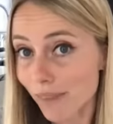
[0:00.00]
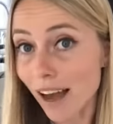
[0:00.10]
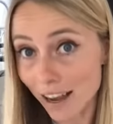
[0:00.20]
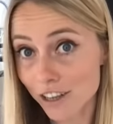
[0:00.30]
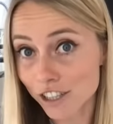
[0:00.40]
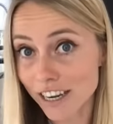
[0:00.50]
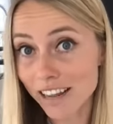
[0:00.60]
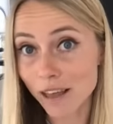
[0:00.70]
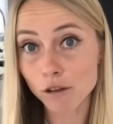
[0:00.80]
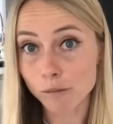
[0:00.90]
I
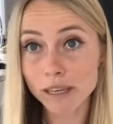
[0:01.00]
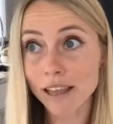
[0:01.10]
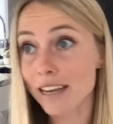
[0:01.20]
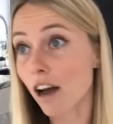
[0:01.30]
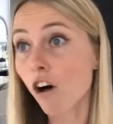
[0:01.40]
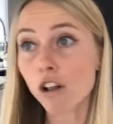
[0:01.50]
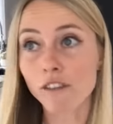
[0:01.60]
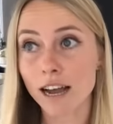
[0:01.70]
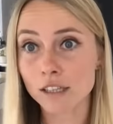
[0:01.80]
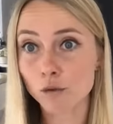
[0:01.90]
understand that was me like all
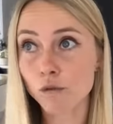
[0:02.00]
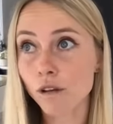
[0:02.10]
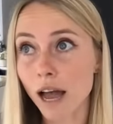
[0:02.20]
of high school.